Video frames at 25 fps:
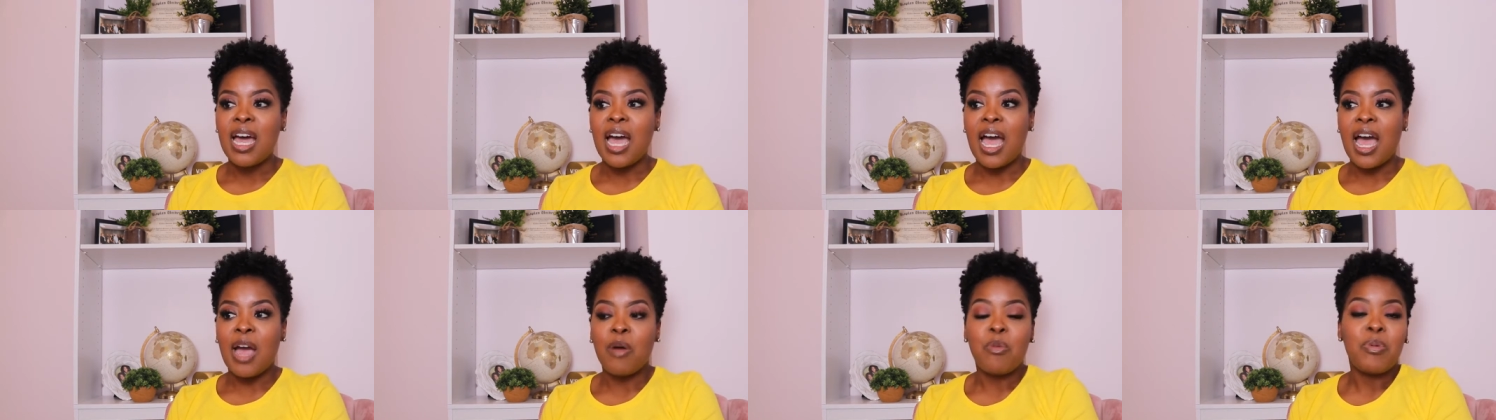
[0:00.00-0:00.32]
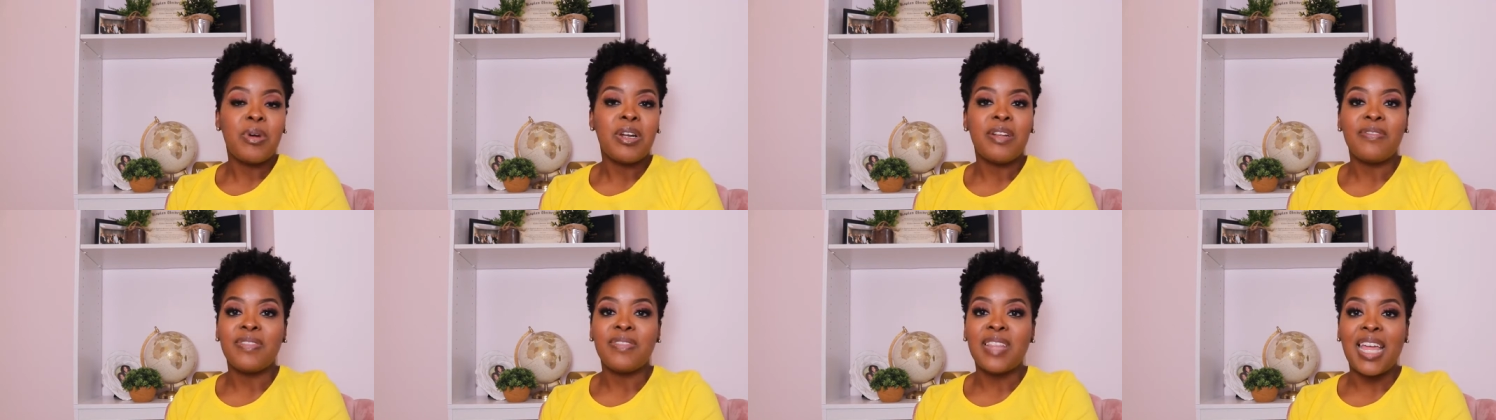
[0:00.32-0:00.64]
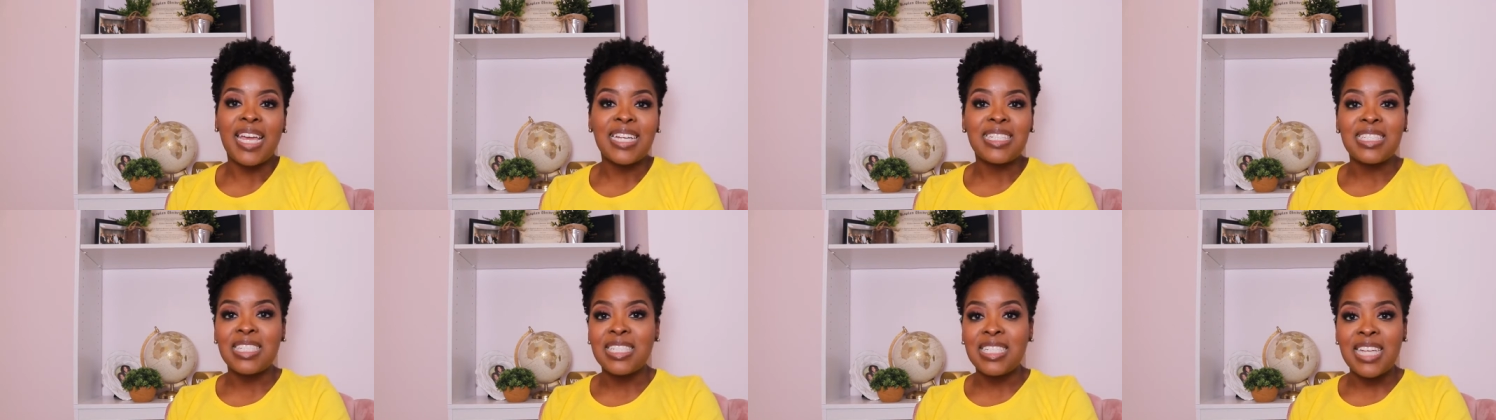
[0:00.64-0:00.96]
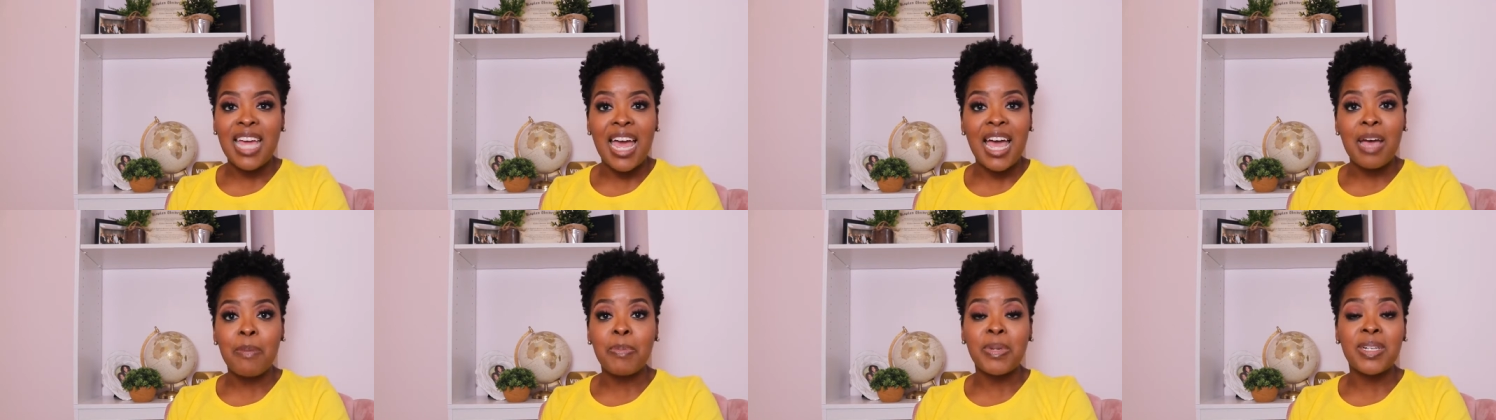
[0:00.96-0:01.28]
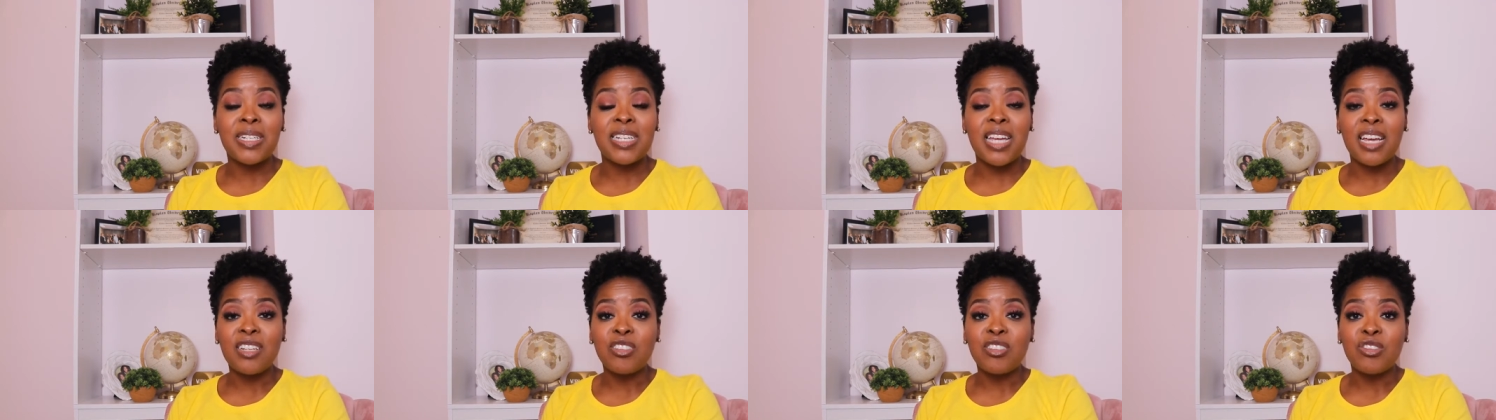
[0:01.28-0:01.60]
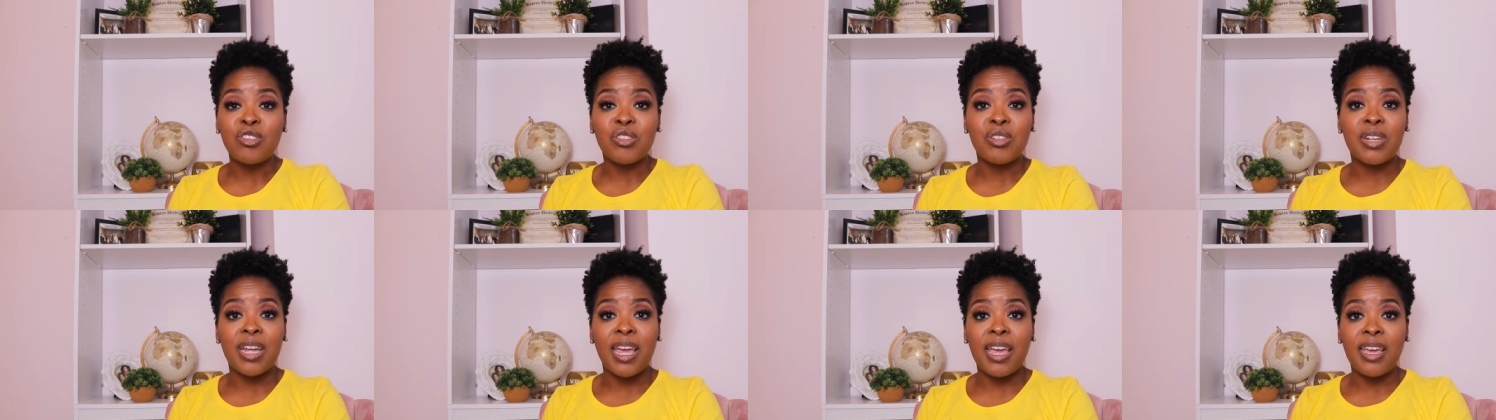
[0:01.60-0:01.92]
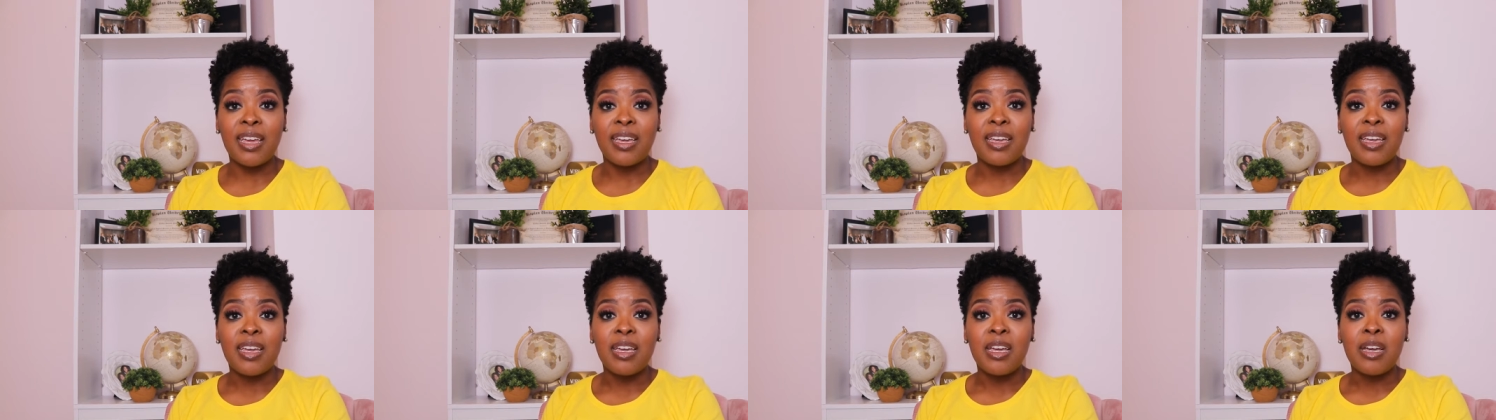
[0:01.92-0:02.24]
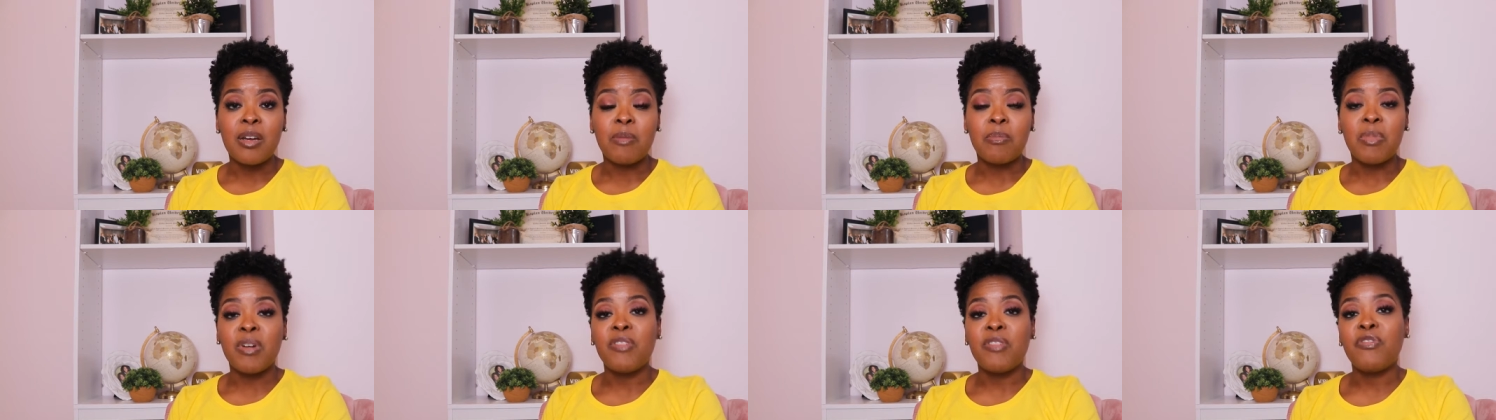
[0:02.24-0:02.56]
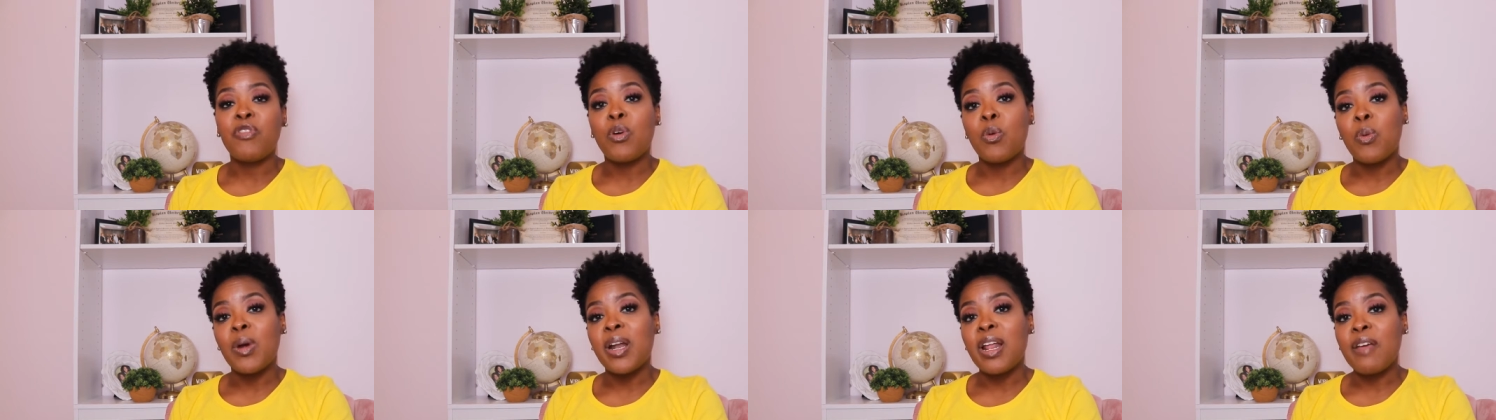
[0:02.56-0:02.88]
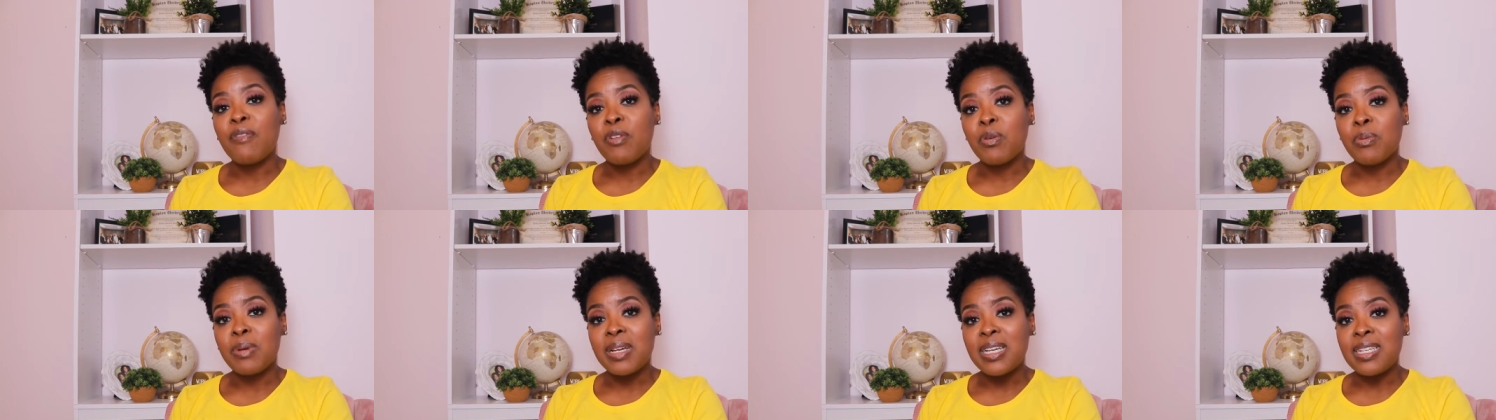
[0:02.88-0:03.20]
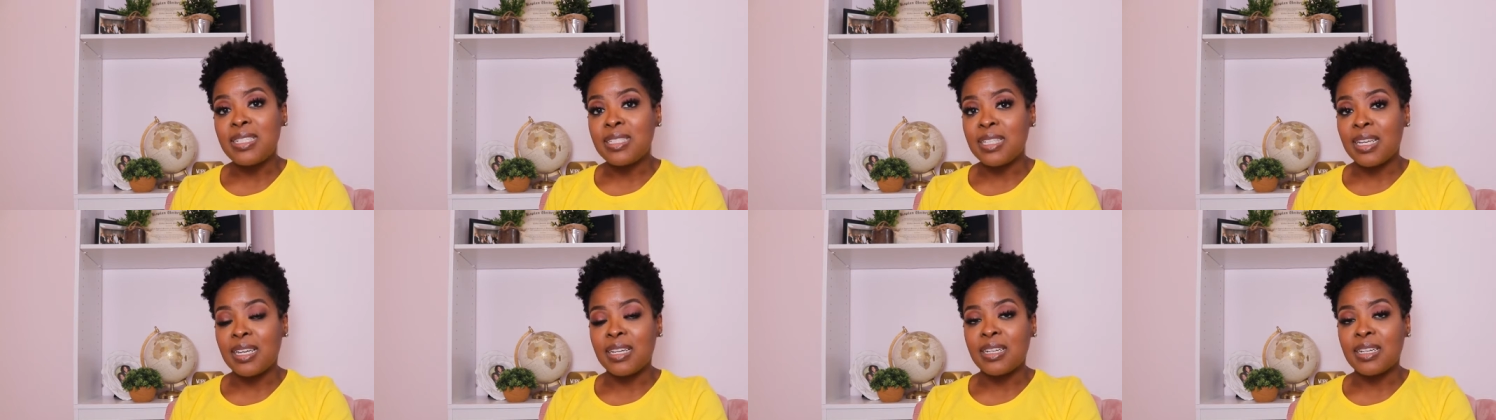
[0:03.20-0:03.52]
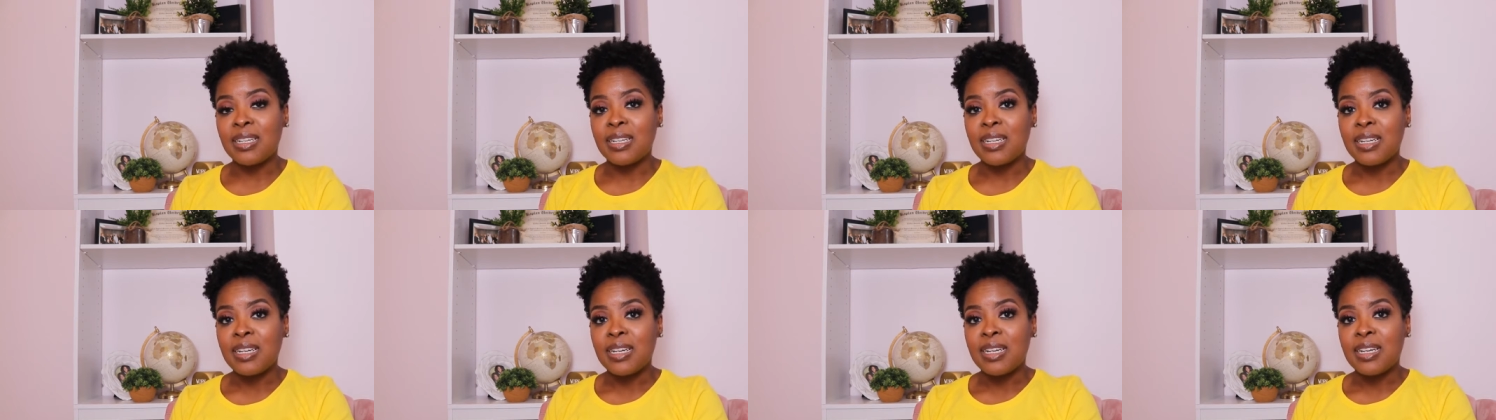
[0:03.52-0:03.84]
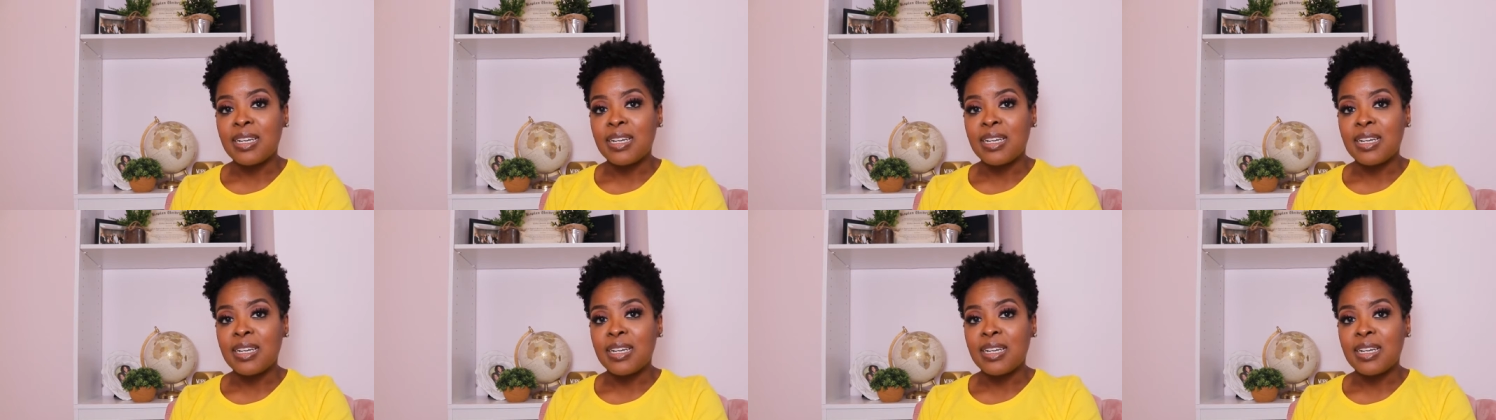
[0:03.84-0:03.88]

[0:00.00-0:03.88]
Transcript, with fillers: I would have liked it to happen yesterday, but for whatever reason,